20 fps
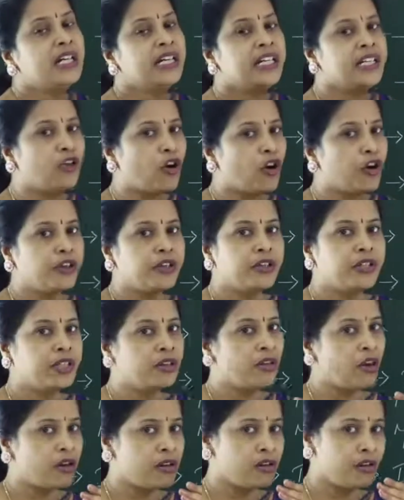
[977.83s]

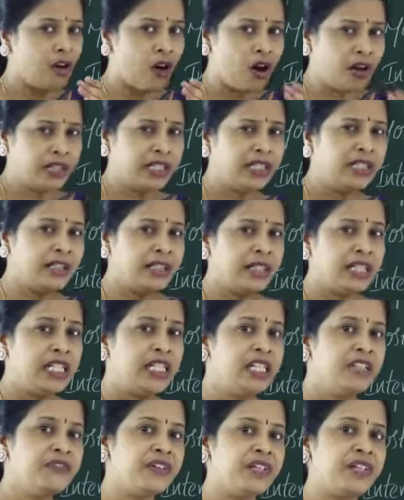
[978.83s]
Not
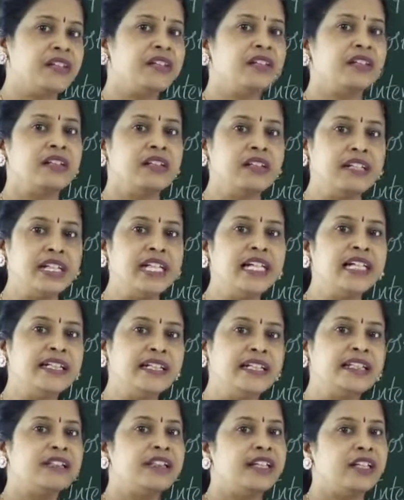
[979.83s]
even
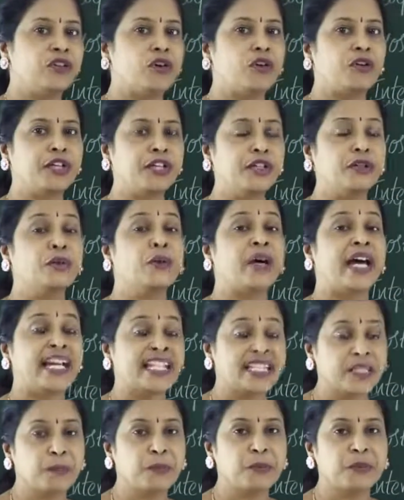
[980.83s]
needed in order to
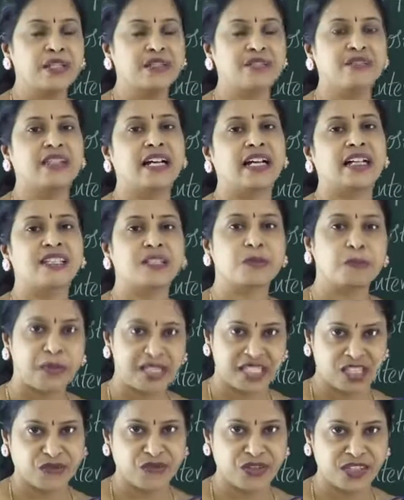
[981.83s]
express that
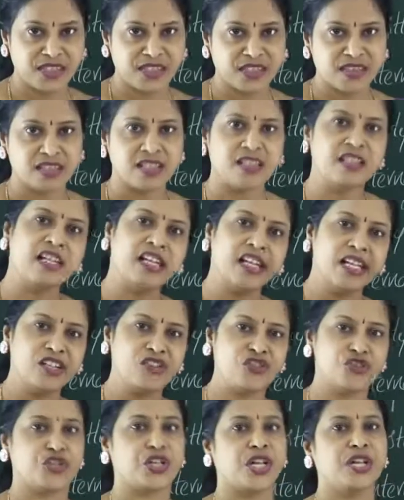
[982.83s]
specificity.
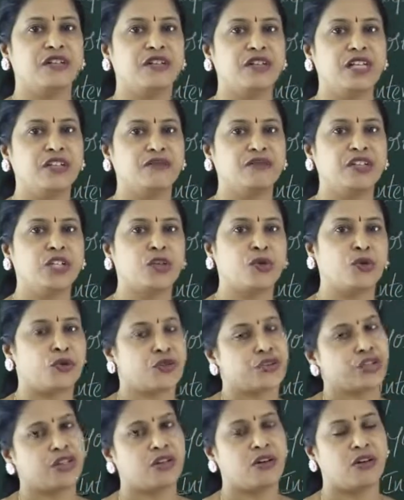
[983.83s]
In general, if they'll
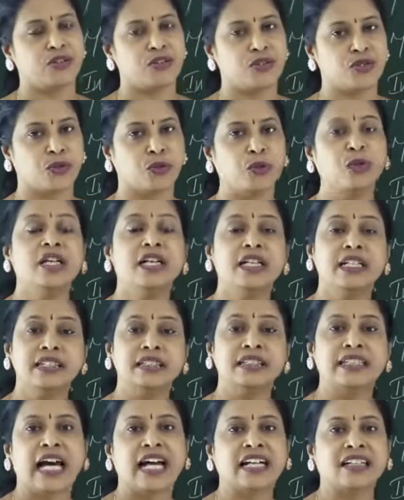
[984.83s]
question also,
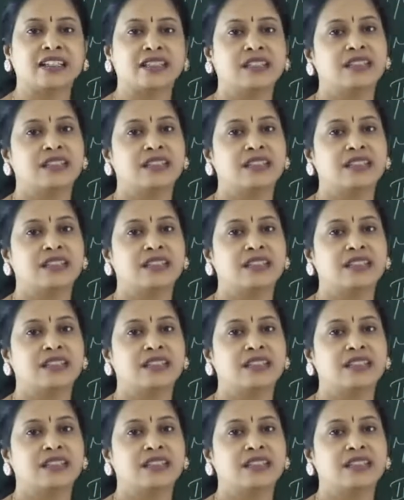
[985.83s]
that